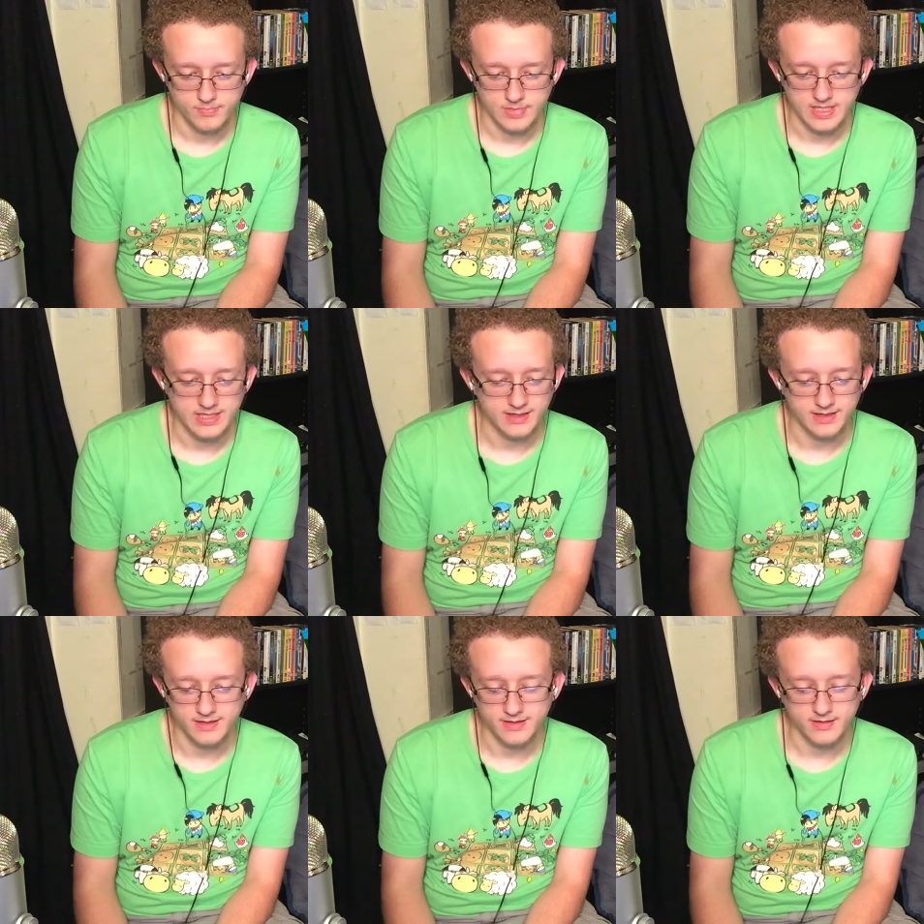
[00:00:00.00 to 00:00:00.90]
And
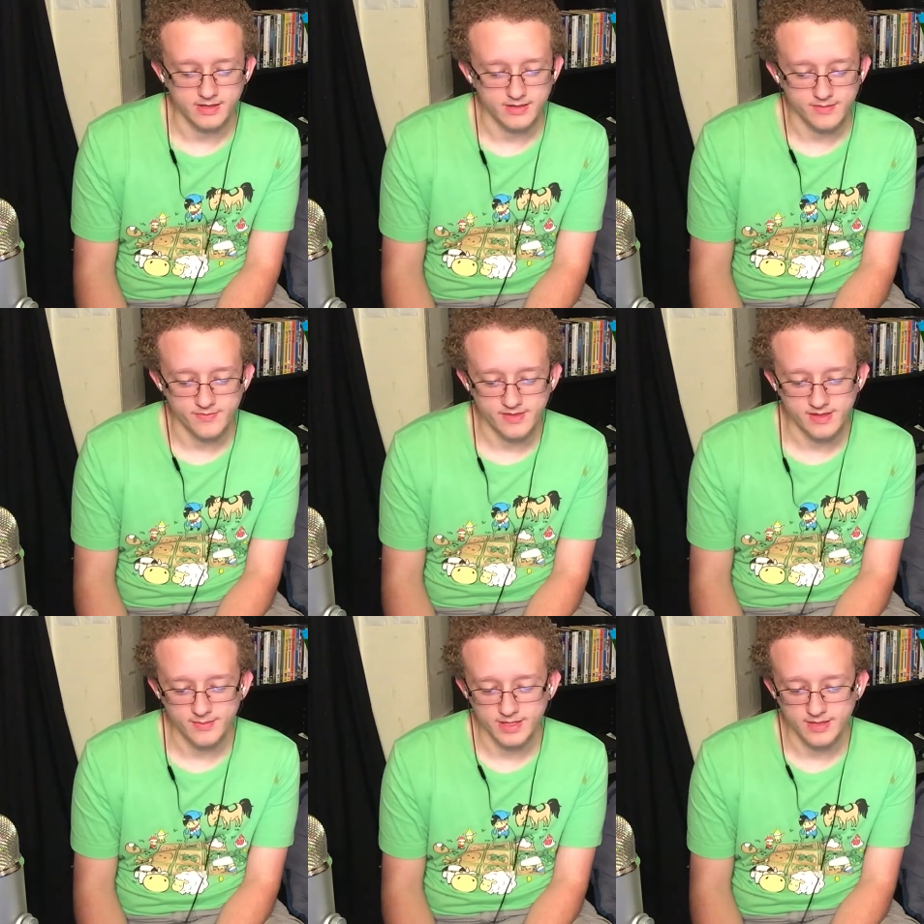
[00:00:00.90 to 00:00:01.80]
I, none of them
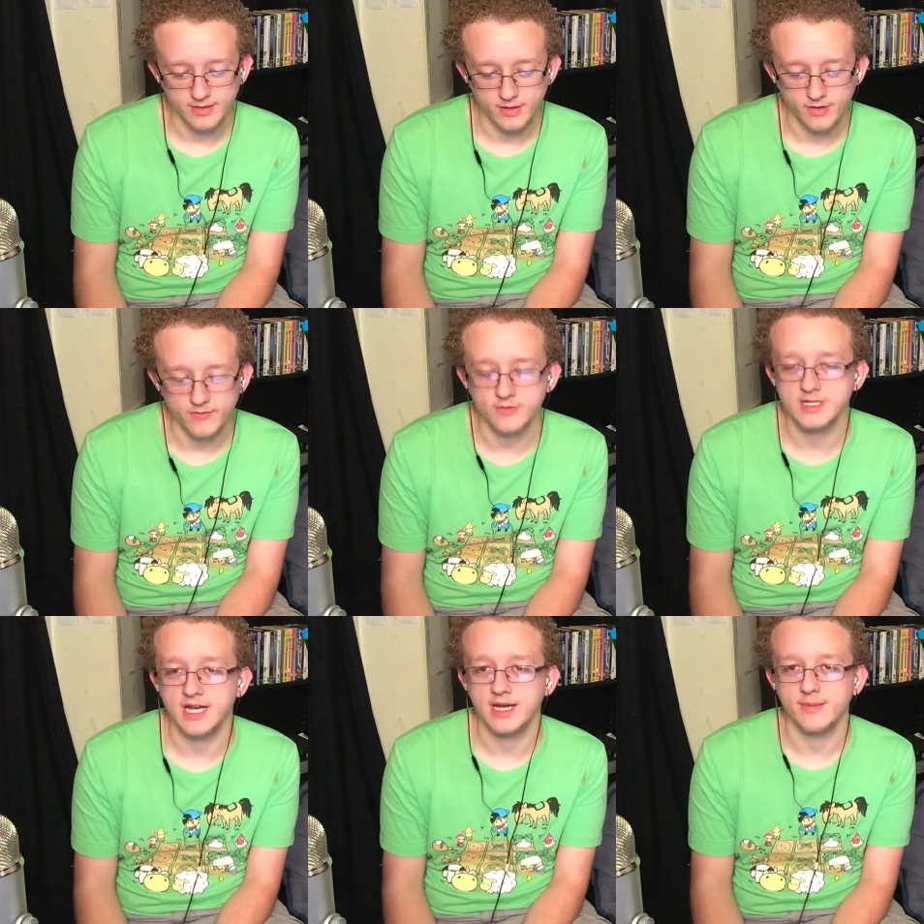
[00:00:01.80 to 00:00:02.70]
seem like an awful
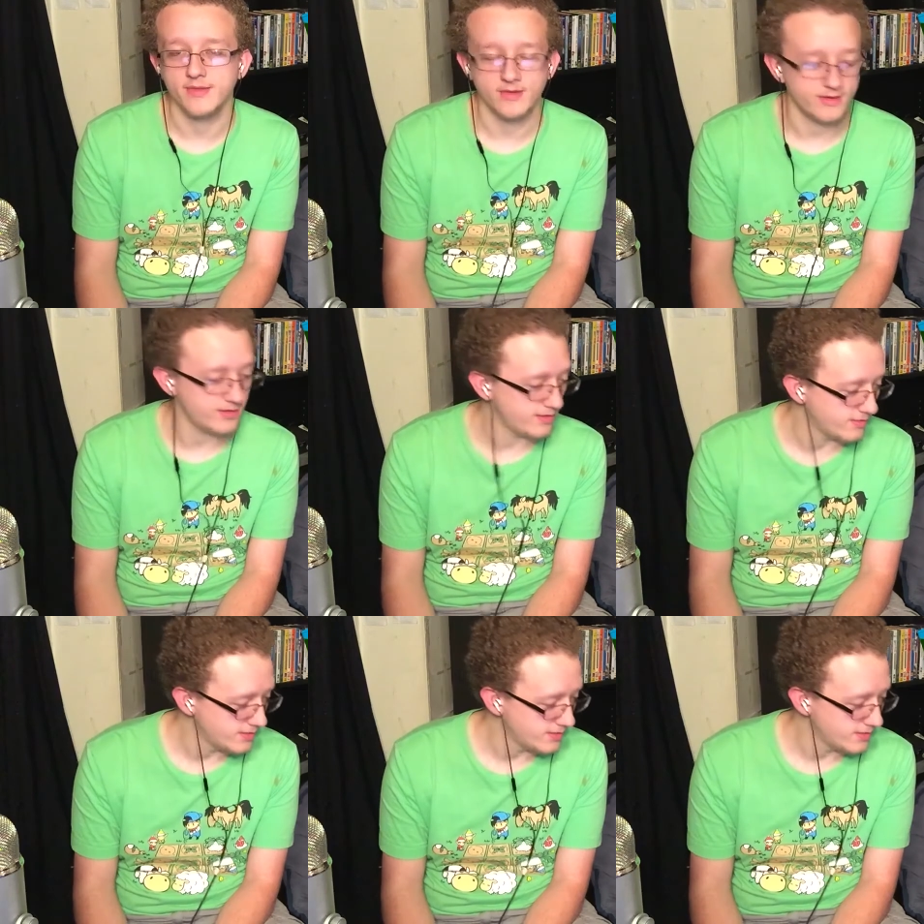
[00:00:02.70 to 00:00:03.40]
time, so I don't know.